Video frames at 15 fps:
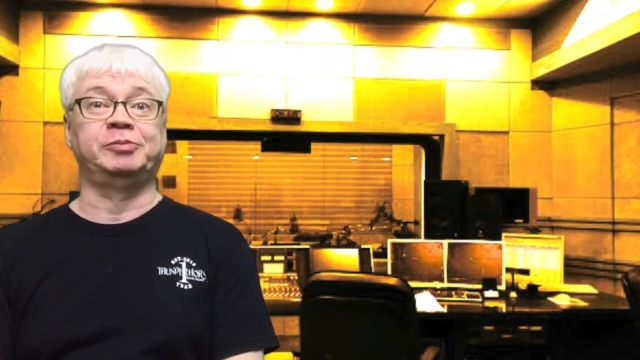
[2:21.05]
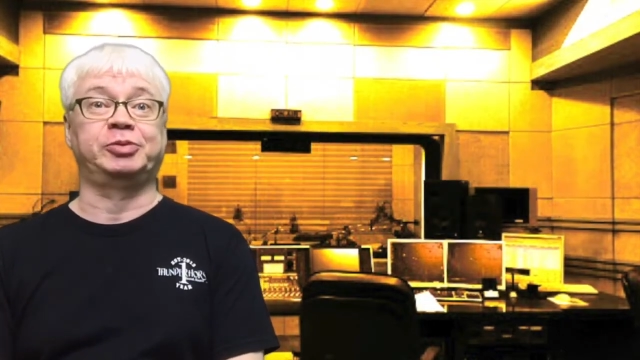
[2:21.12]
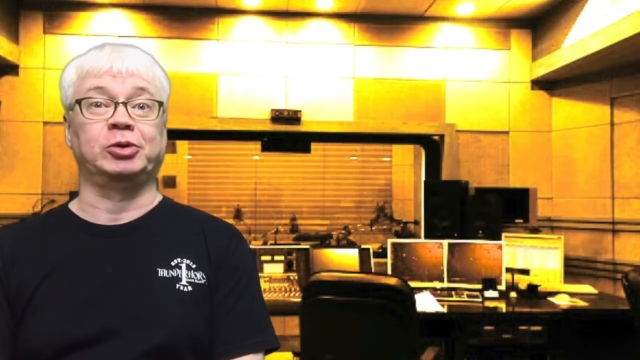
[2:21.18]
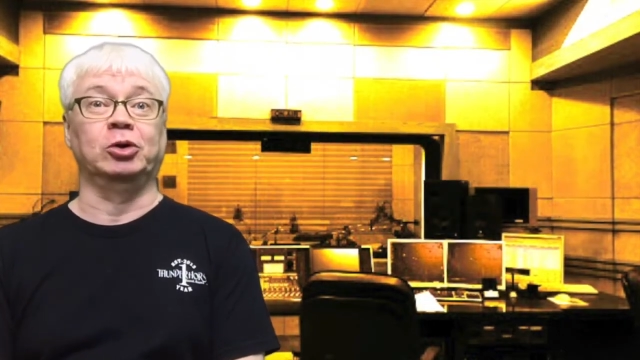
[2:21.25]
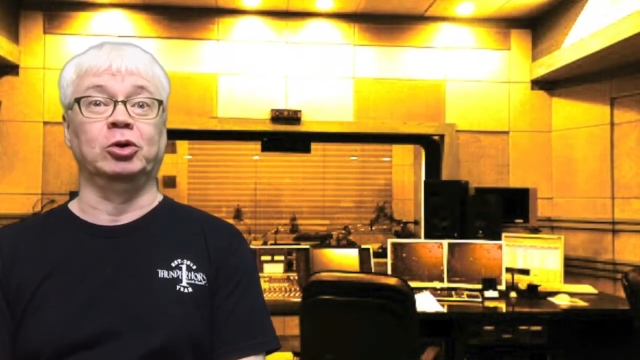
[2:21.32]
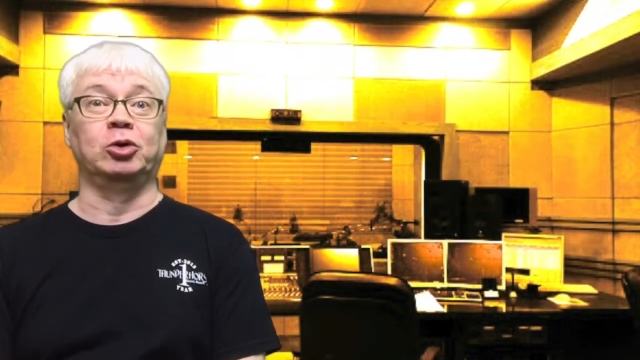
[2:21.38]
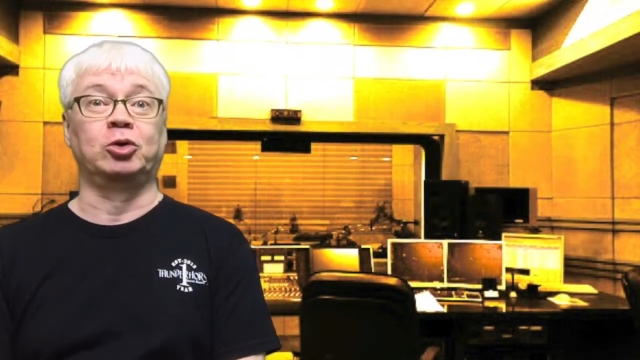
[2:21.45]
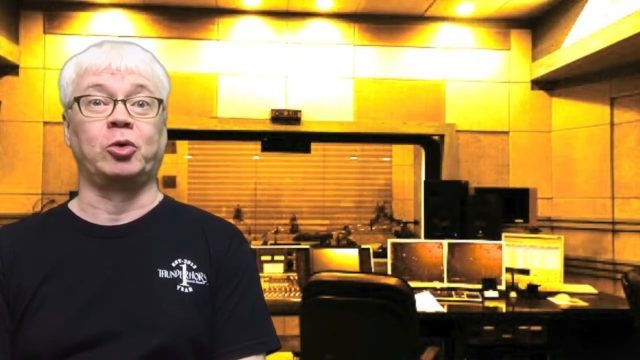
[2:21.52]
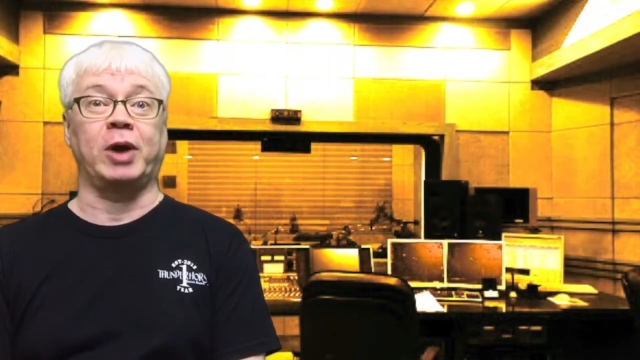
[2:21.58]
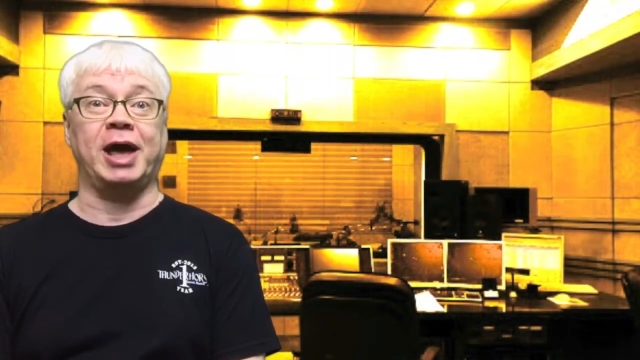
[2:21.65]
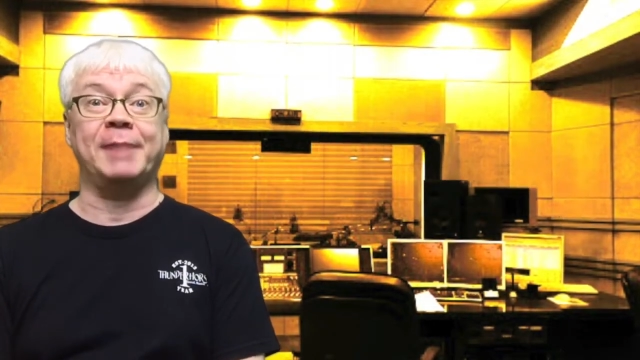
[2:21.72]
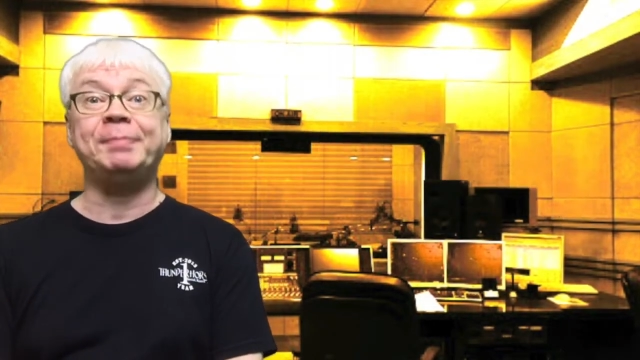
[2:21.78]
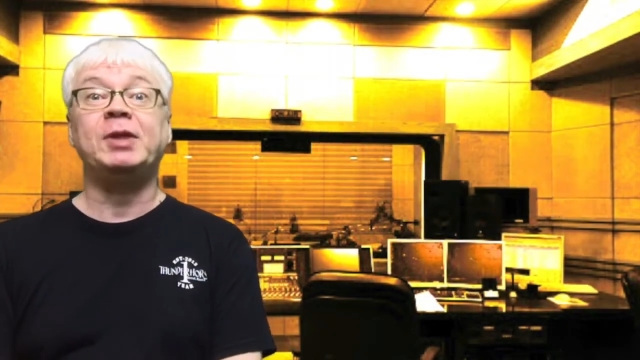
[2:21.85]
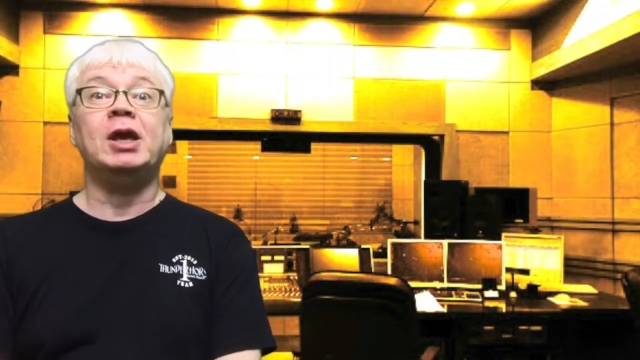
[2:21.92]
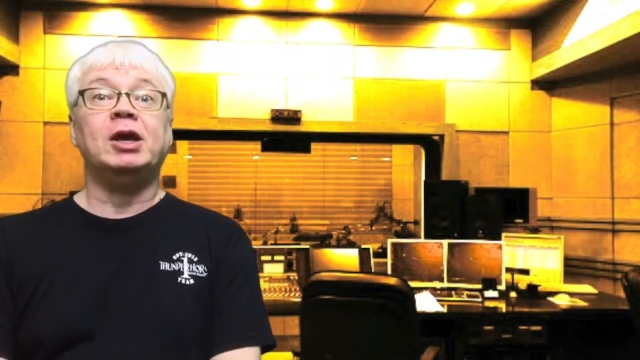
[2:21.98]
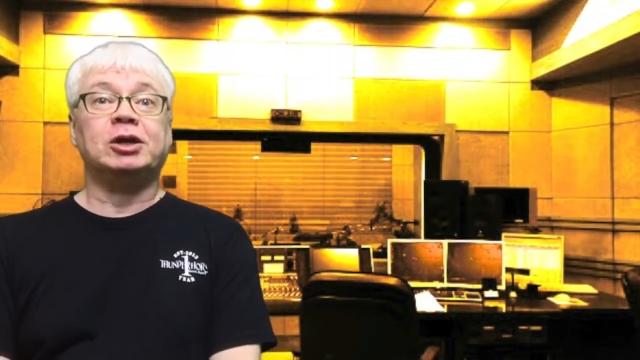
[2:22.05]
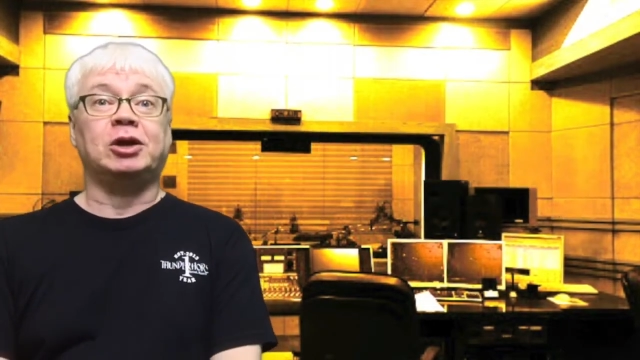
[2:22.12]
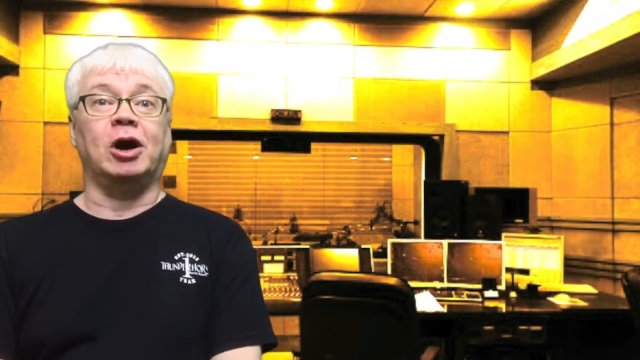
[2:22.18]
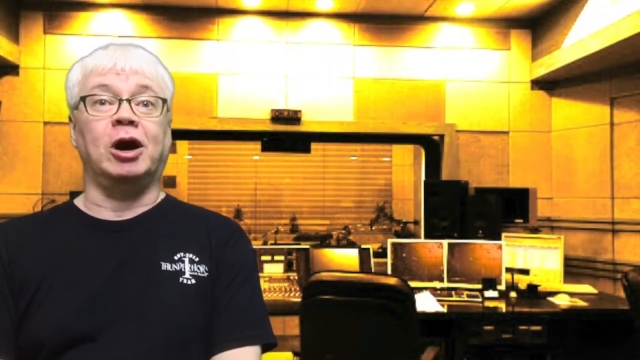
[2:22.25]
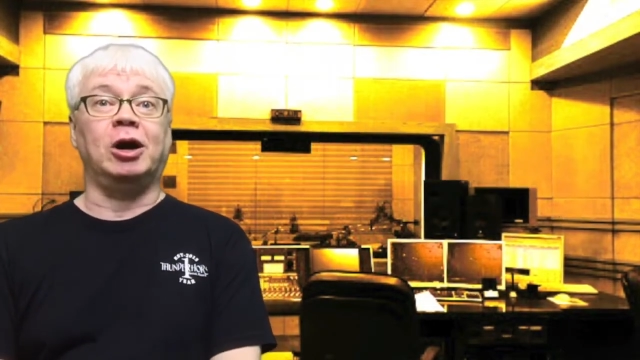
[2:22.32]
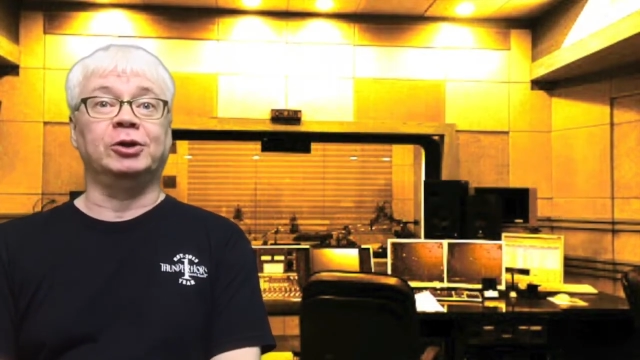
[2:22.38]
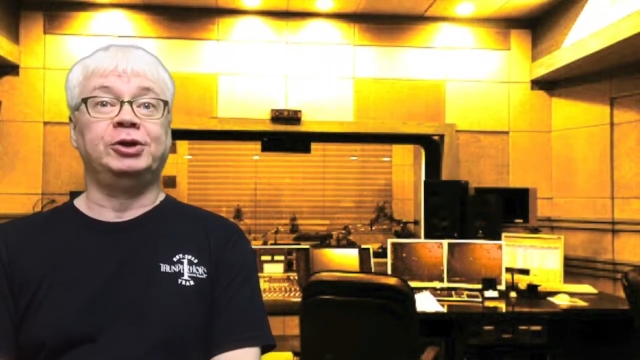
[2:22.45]
program
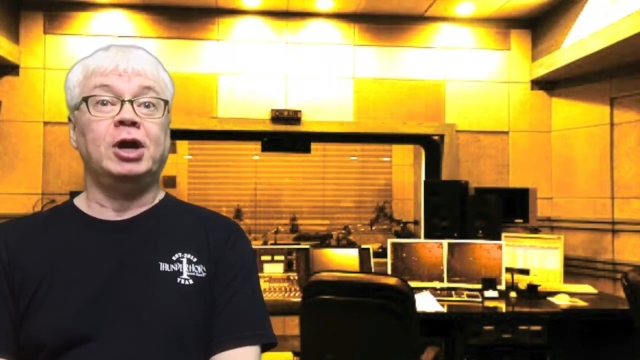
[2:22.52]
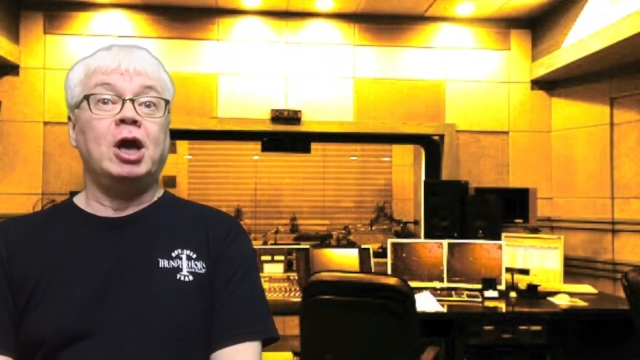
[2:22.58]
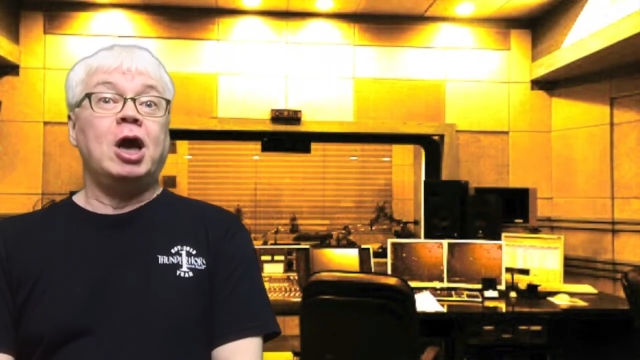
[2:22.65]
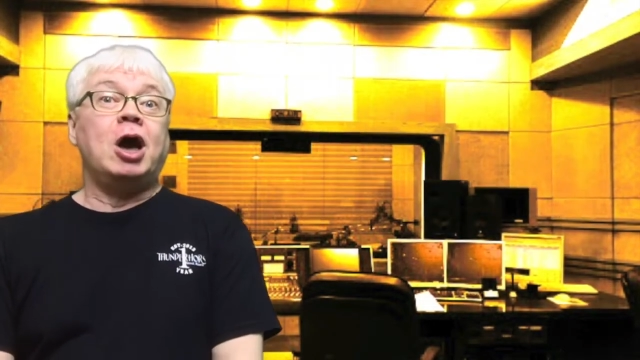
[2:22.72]
called